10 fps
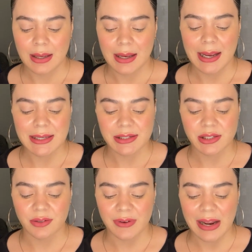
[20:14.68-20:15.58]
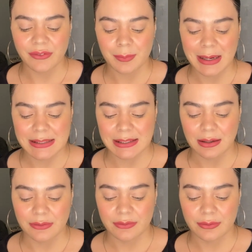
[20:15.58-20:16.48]
As a survivor
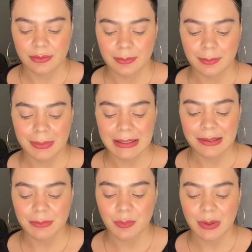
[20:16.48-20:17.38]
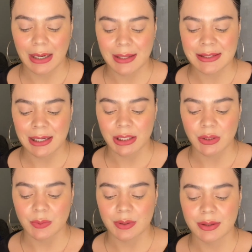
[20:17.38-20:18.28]
myself, believe me when I tell you